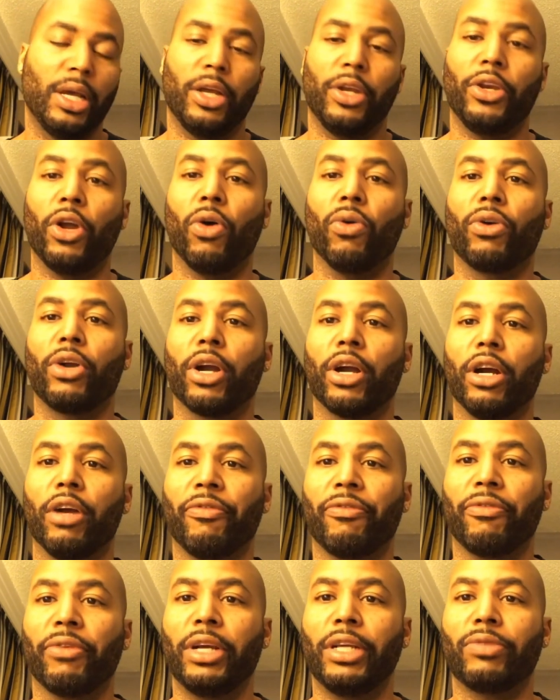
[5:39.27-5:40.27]
No
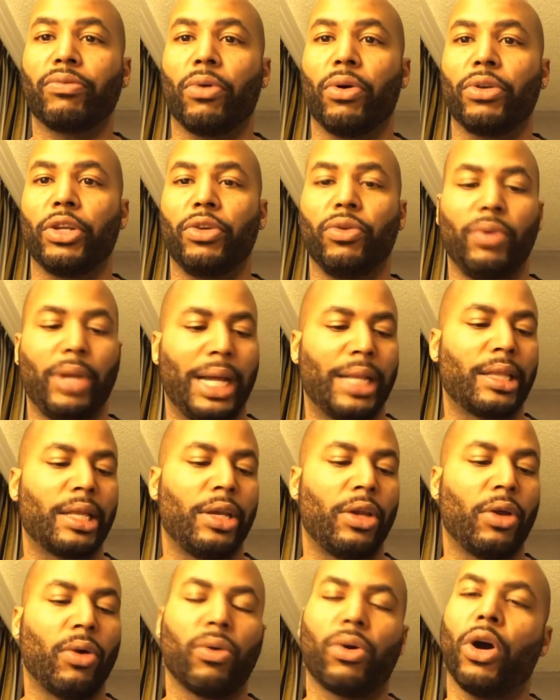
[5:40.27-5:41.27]
girlfriends wanted to do
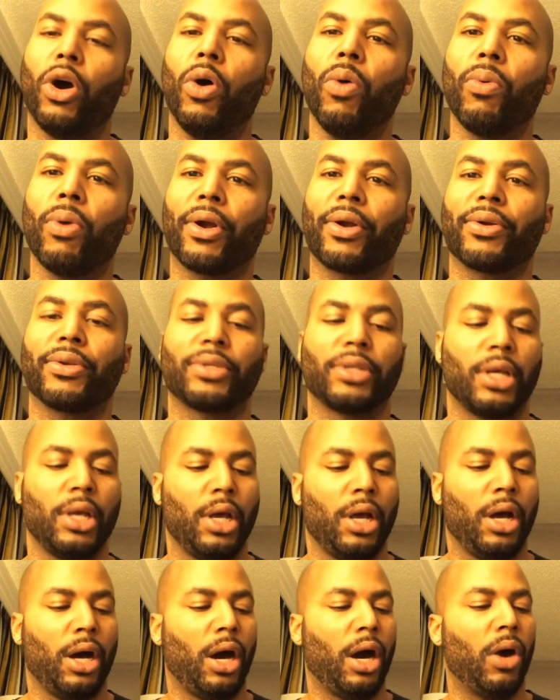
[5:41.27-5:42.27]
nothing. No co-workers.
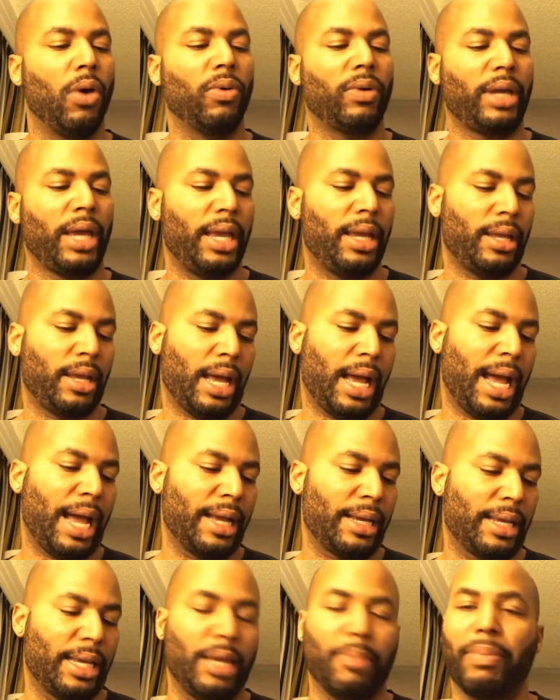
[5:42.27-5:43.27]
Okay,
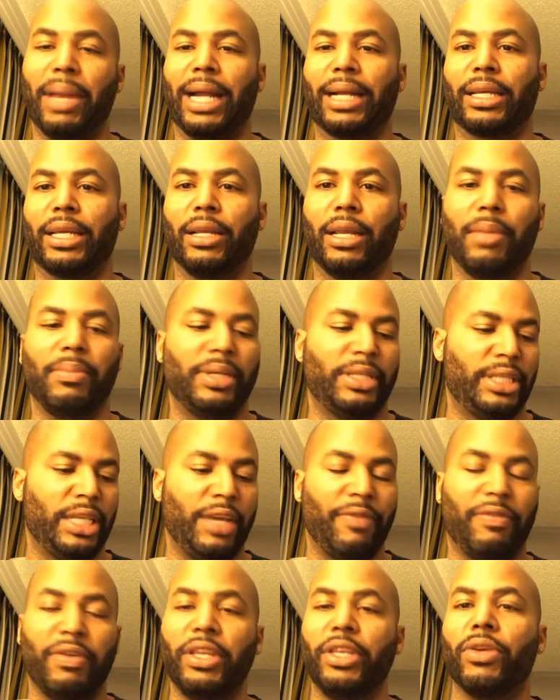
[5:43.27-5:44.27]
I'll get back to him. Let me
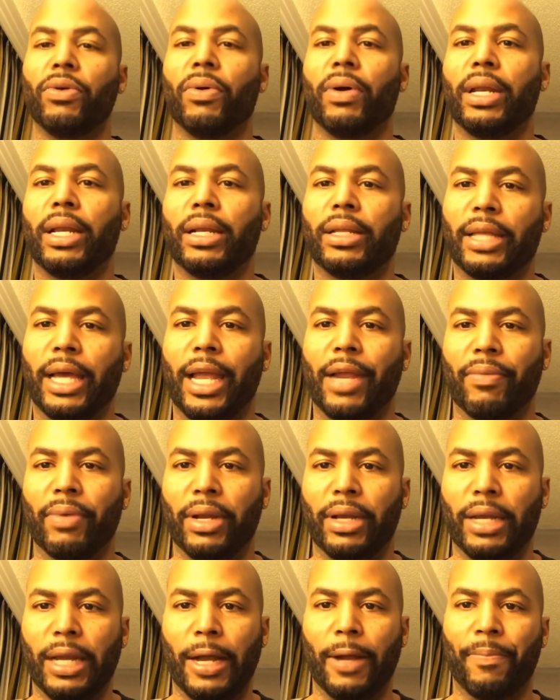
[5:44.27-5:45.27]
see if he doing anything
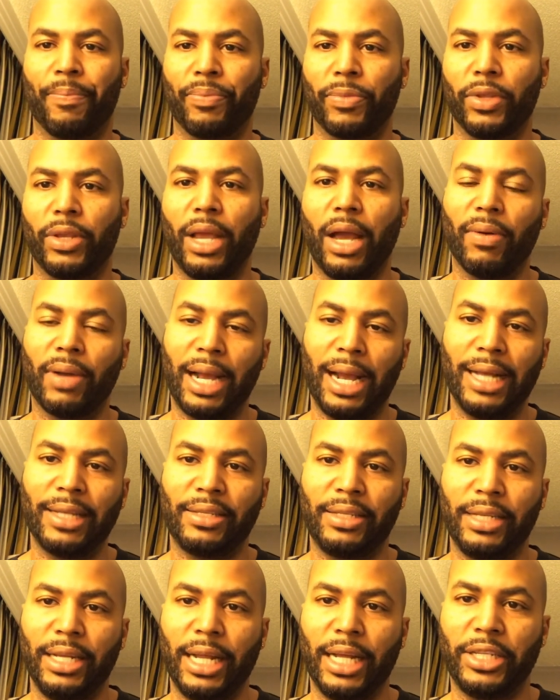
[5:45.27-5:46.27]
right now. Y'all
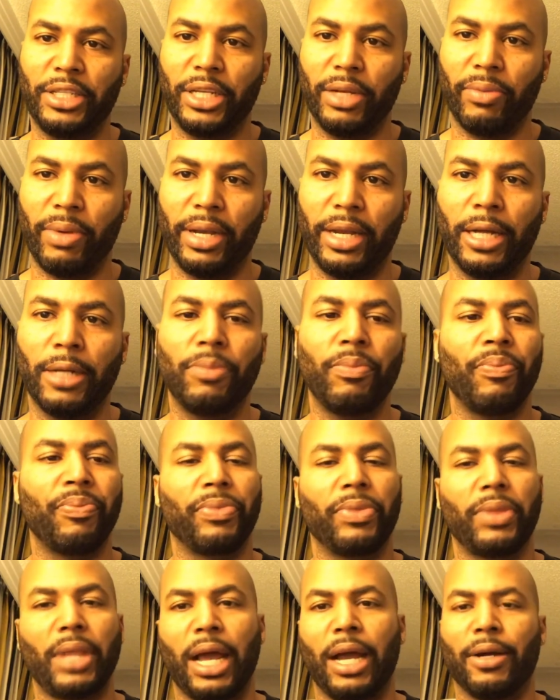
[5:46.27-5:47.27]
guys see that shit right there?
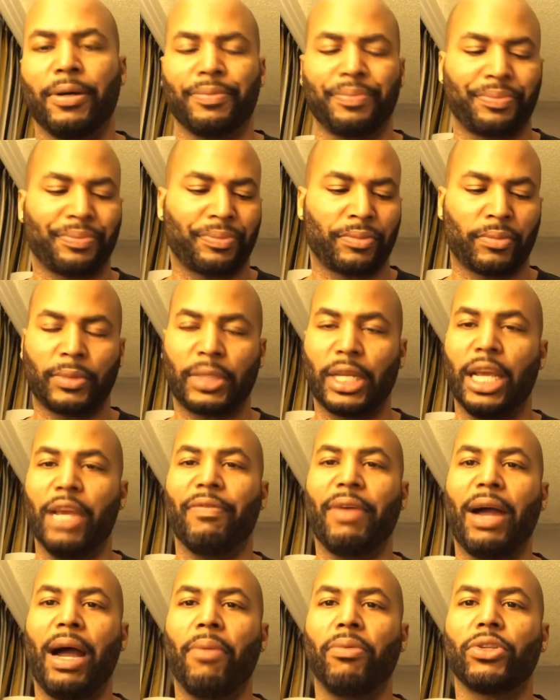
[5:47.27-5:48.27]
Now,
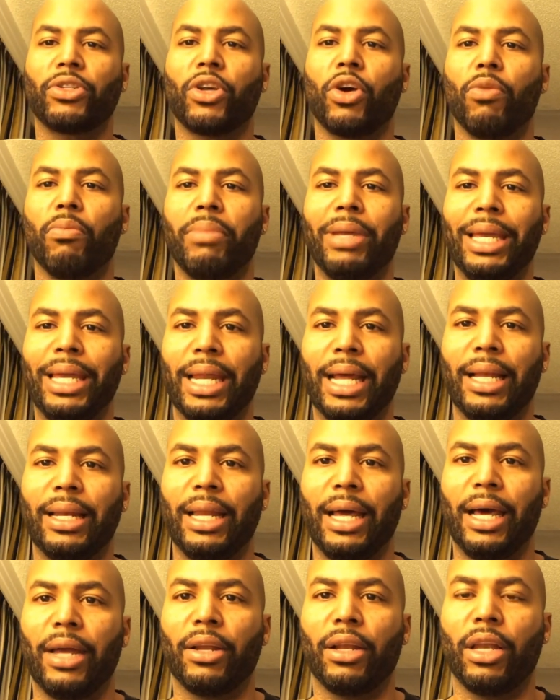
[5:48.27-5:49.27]
if I was gonna be in
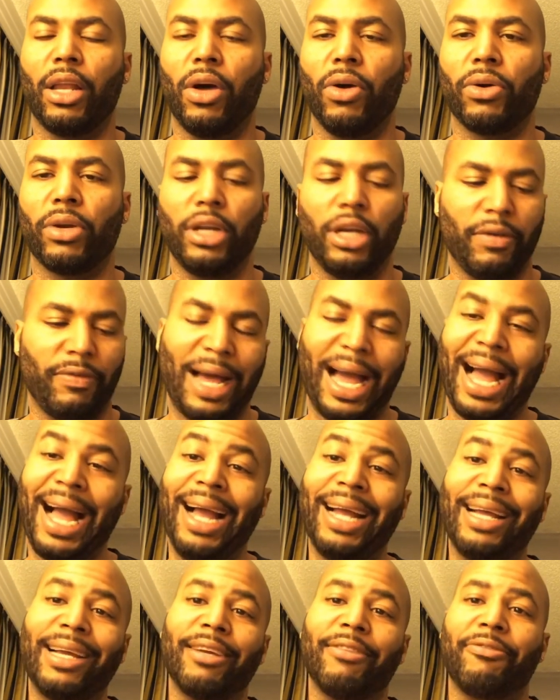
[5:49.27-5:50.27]
Atlanta long enough,
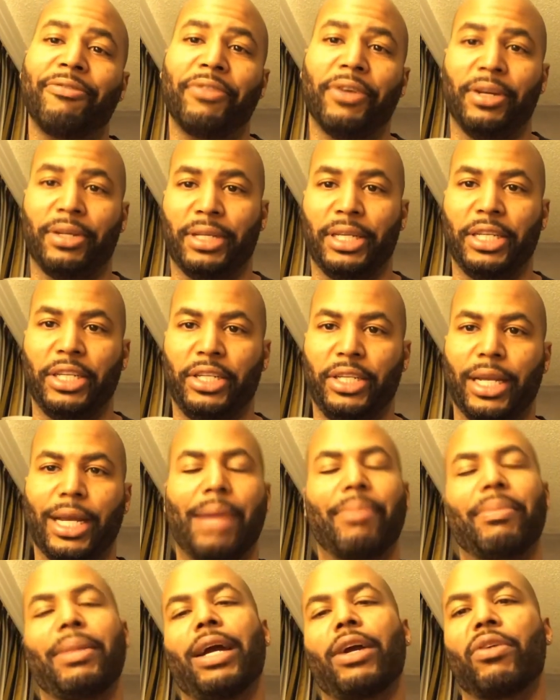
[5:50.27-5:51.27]
I could fuck this chick.
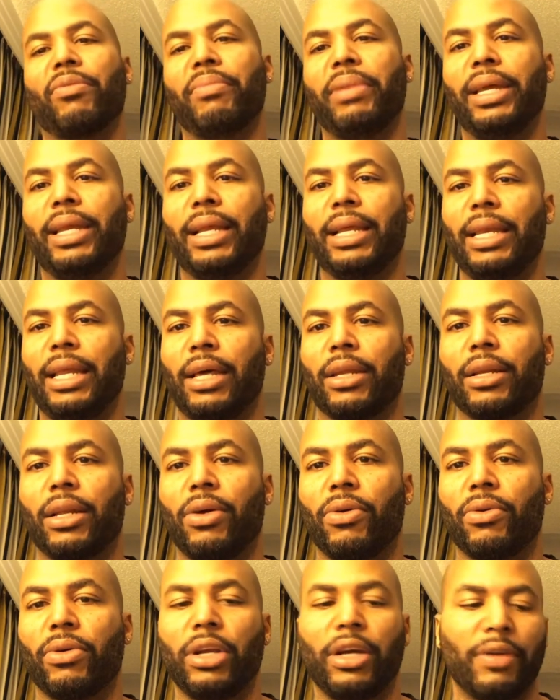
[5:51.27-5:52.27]
I'm not gonna be in Atlanta
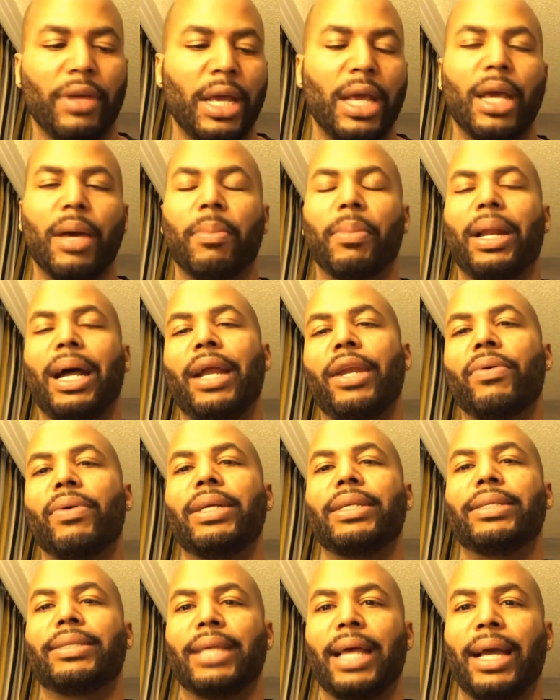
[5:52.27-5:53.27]
long enough, but I know
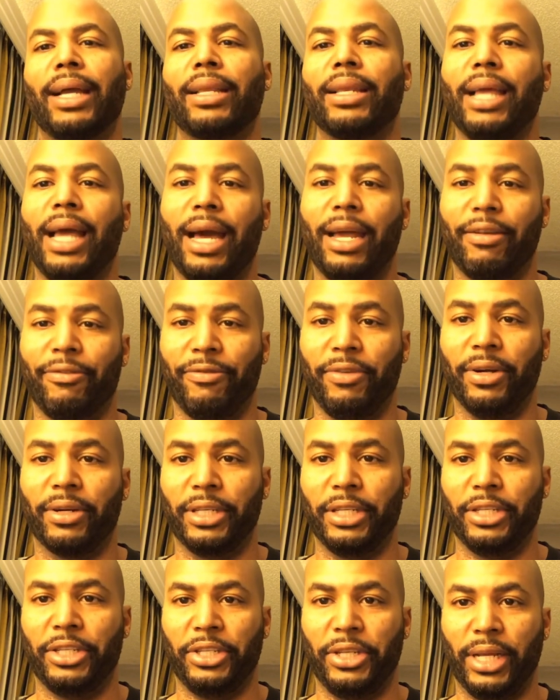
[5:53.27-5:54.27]
exactly how to fuck
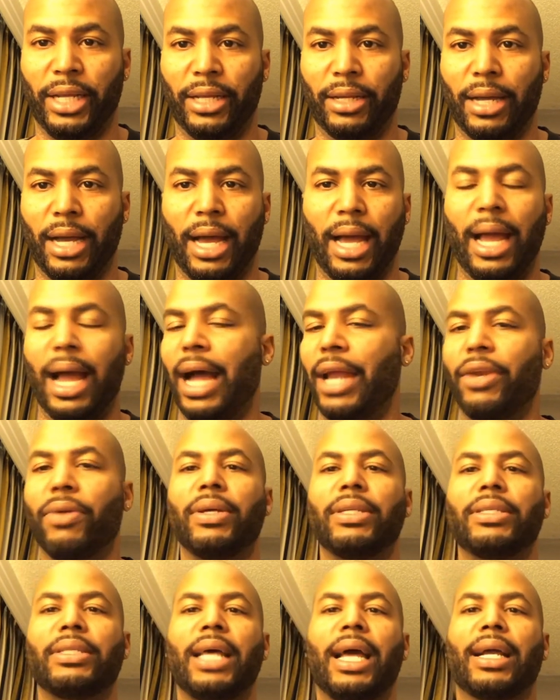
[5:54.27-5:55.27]
this chick. I, I
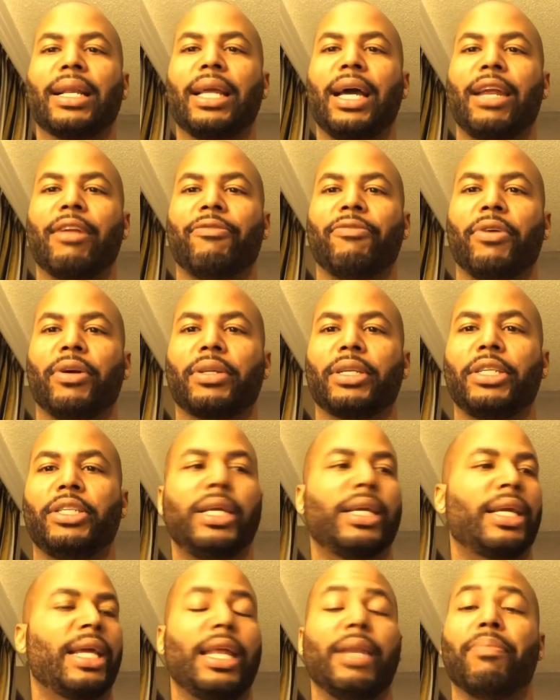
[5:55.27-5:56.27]
know exactly how to fuck this
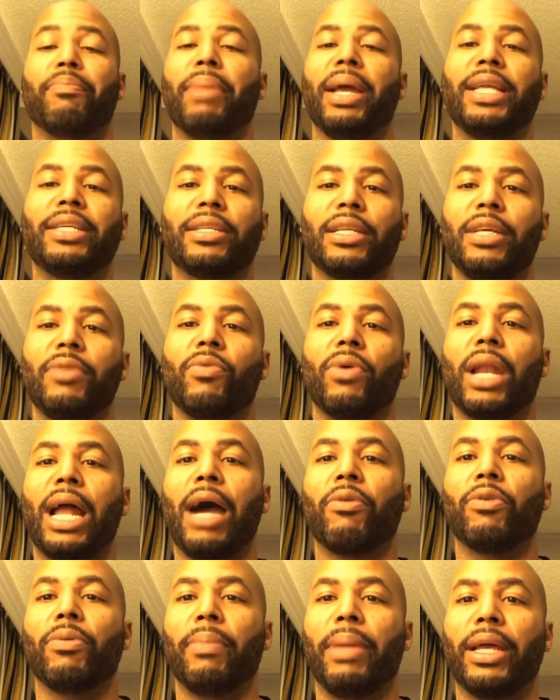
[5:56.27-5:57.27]
chick. And basically, what
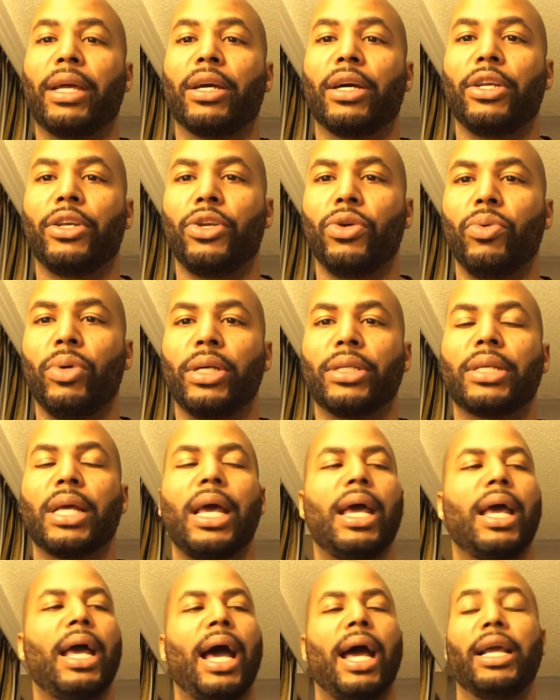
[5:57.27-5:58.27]
I would make her do is,
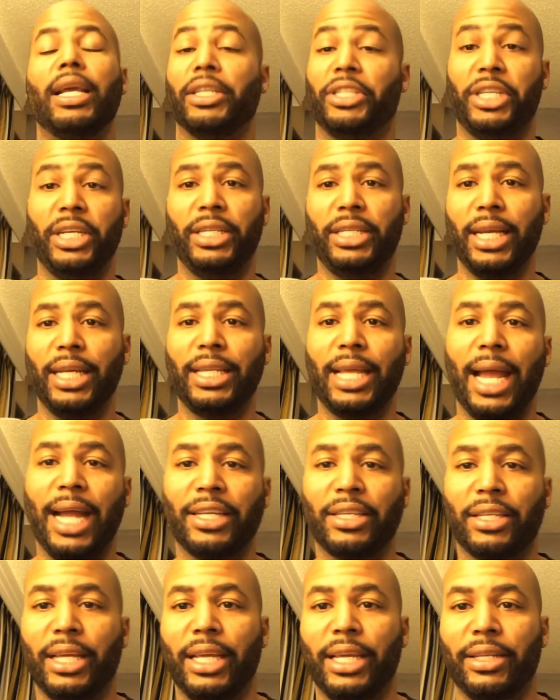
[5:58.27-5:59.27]
she just
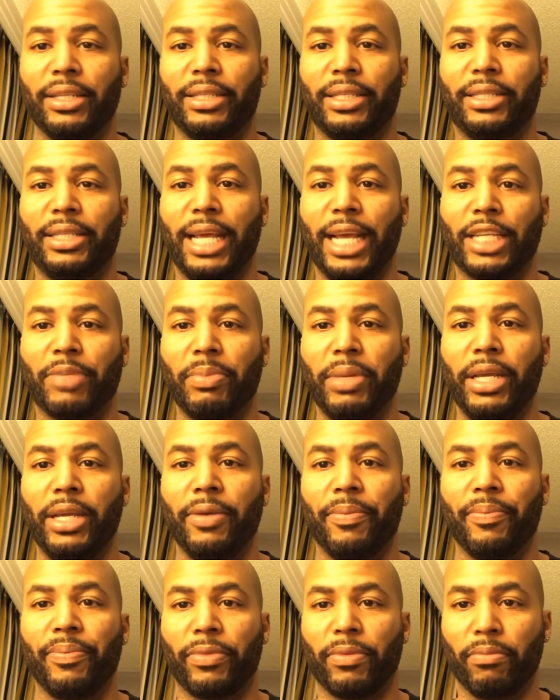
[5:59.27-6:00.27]
actually texts
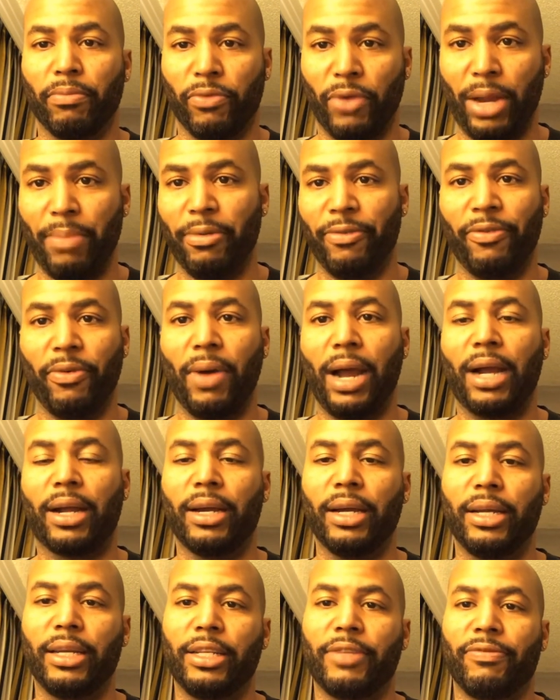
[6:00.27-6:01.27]
me right before I
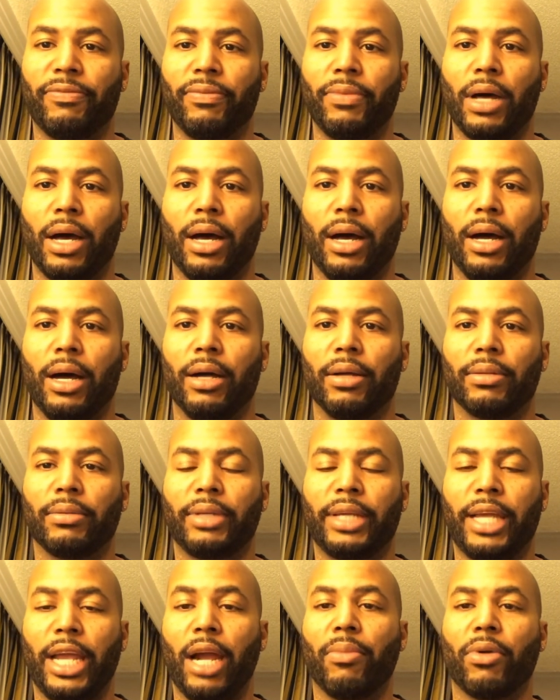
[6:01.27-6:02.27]
cut this uh,
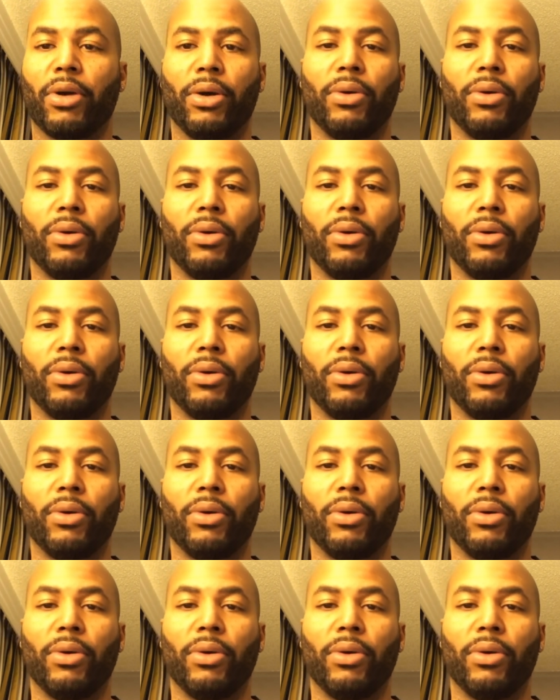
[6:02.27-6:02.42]
camera